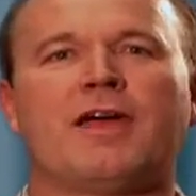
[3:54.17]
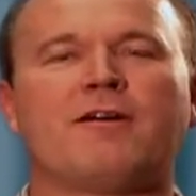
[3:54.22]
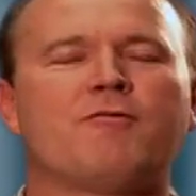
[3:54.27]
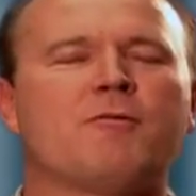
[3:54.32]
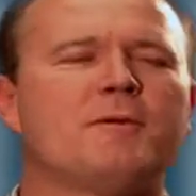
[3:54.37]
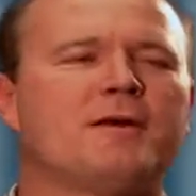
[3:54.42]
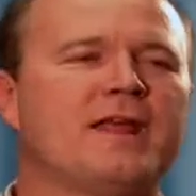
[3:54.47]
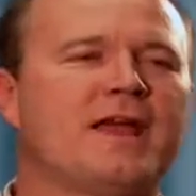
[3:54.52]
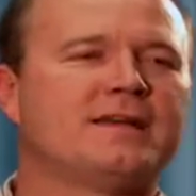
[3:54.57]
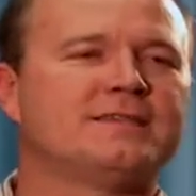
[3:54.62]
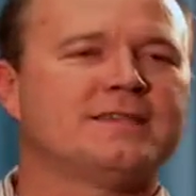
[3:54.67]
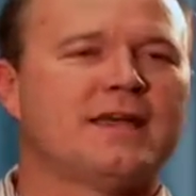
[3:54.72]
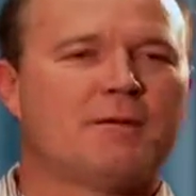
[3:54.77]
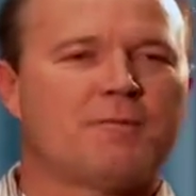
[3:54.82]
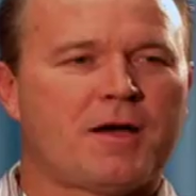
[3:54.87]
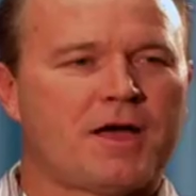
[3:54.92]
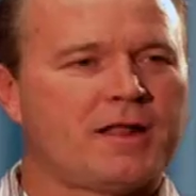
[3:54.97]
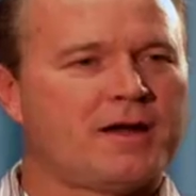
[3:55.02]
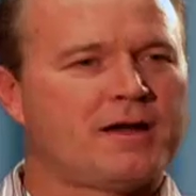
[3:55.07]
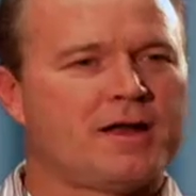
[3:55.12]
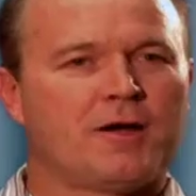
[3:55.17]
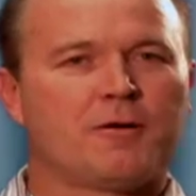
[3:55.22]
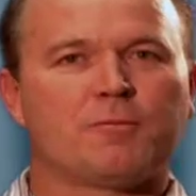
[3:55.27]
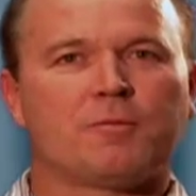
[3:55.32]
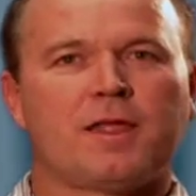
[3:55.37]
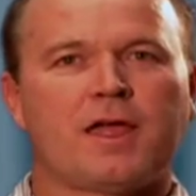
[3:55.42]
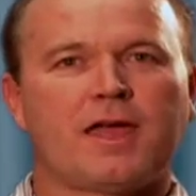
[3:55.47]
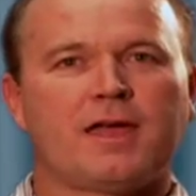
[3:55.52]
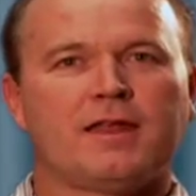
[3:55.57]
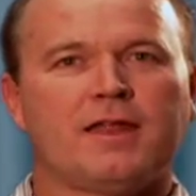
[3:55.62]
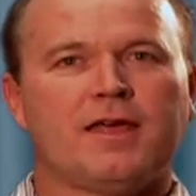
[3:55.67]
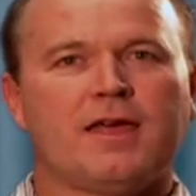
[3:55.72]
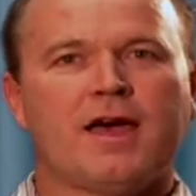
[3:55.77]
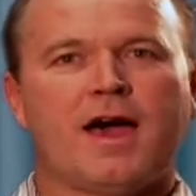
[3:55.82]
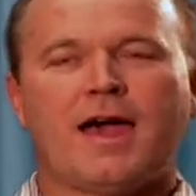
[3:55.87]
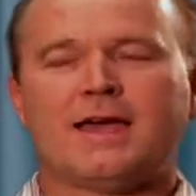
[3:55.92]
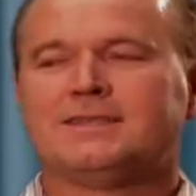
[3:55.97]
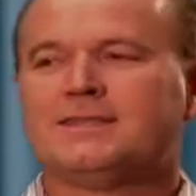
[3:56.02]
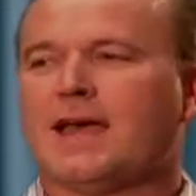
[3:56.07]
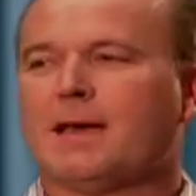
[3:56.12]
Everybody I sat by on an airplane,
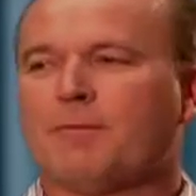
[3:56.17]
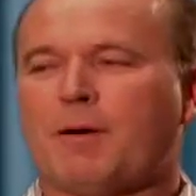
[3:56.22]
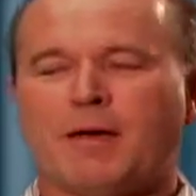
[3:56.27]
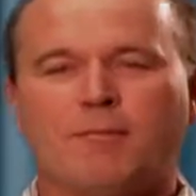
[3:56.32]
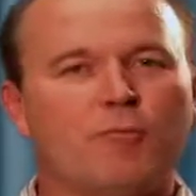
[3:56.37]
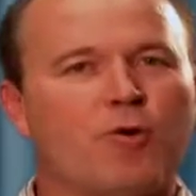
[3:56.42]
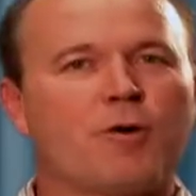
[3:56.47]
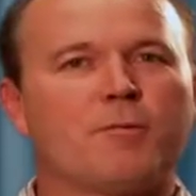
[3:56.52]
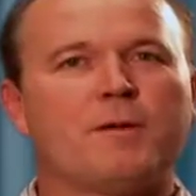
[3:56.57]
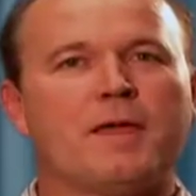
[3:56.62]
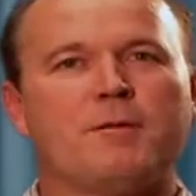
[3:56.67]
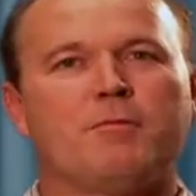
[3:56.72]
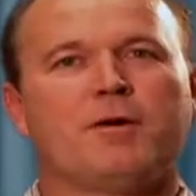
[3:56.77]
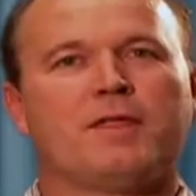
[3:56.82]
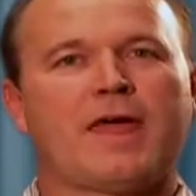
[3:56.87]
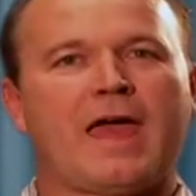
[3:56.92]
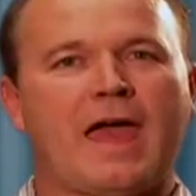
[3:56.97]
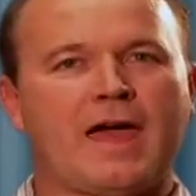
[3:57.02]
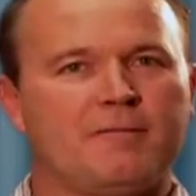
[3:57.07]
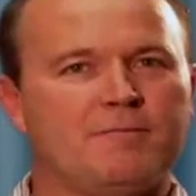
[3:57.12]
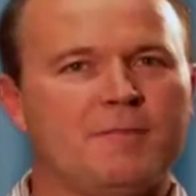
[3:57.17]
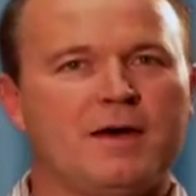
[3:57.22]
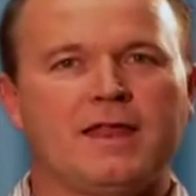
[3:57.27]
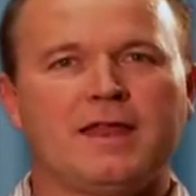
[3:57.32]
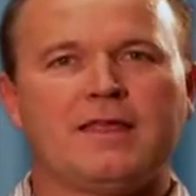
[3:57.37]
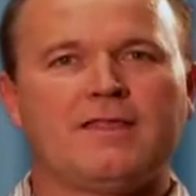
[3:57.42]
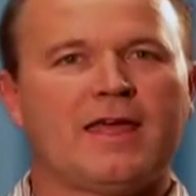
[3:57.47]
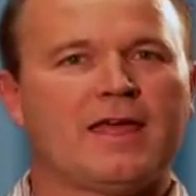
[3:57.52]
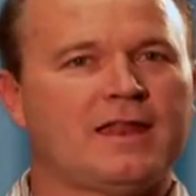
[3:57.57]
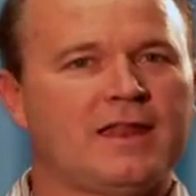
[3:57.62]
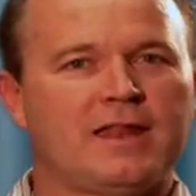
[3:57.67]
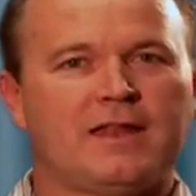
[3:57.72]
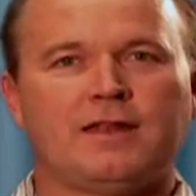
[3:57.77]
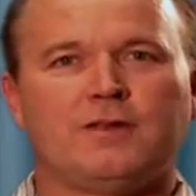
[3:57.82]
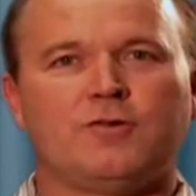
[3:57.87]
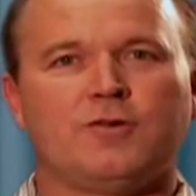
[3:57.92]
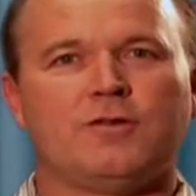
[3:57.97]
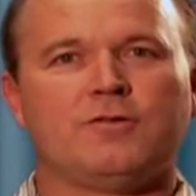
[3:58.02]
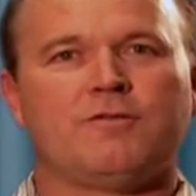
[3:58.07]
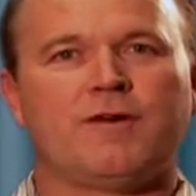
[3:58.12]
I sat by more people that had money they
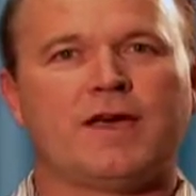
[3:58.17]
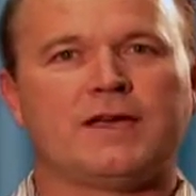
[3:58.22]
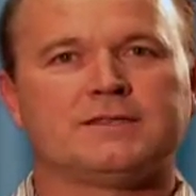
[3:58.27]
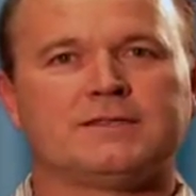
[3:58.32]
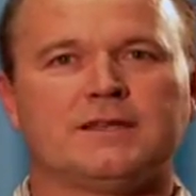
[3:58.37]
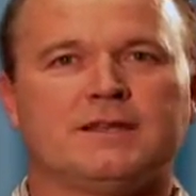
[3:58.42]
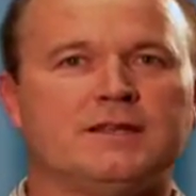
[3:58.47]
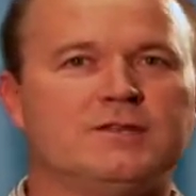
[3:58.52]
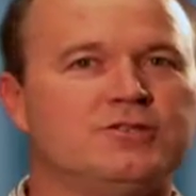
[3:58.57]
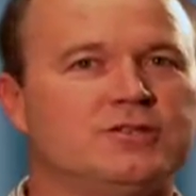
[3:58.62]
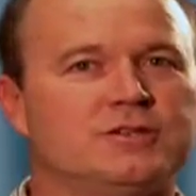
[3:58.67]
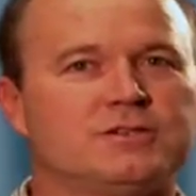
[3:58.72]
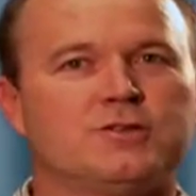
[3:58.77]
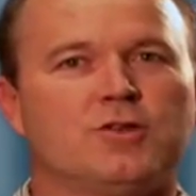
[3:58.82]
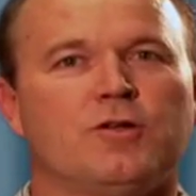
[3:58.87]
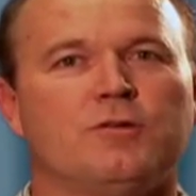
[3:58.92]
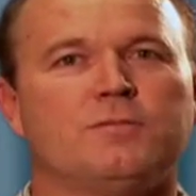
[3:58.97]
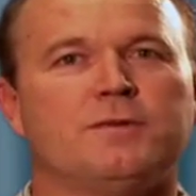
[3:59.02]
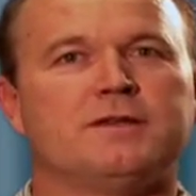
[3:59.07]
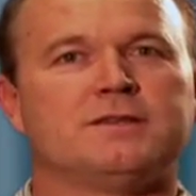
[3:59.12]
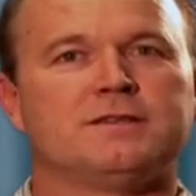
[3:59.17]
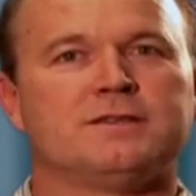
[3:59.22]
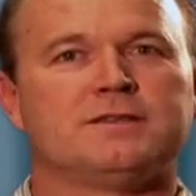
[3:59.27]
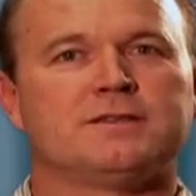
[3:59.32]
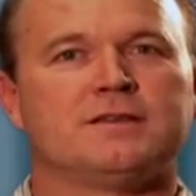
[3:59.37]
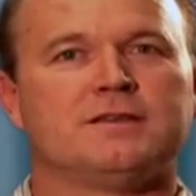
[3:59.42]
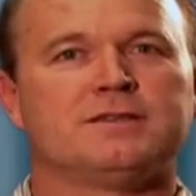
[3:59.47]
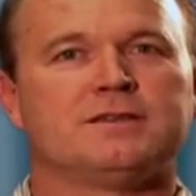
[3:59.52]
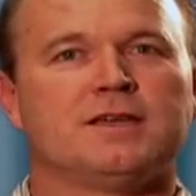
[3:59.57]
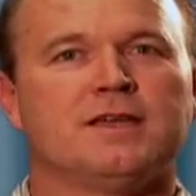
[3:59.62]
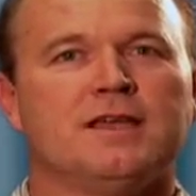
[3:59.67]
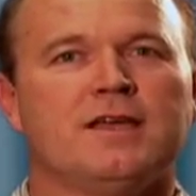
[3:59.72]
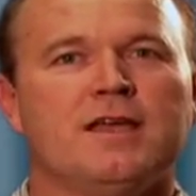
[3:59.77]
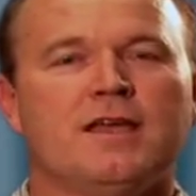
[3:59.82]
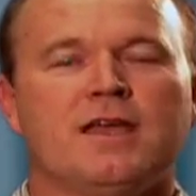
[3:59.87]
needed to invest that had just sold businesses.